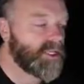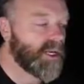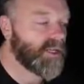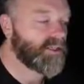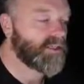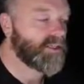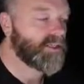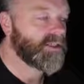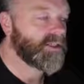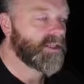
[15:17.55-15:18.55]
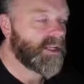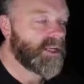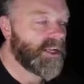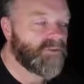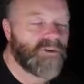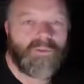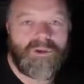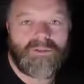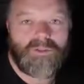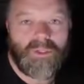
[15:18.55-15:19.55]
Done. And now I've got
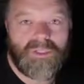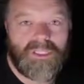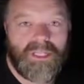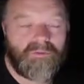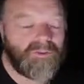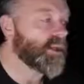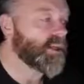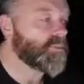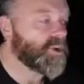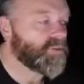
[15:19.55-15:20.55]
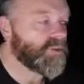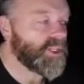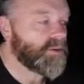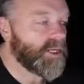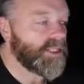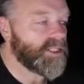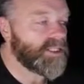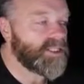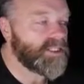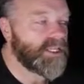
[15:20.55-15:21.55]
1 response left. Now, the beautiful thing about
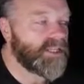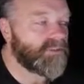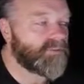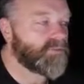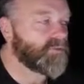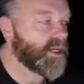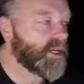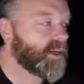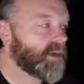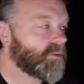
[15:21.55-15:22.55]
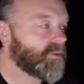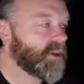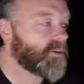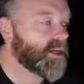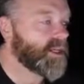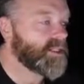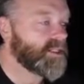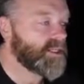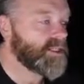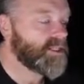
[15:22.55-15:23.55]
this is that if we go back into
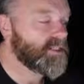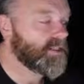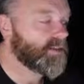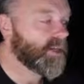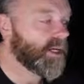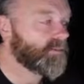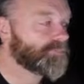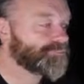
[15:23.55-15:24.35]
that test survey,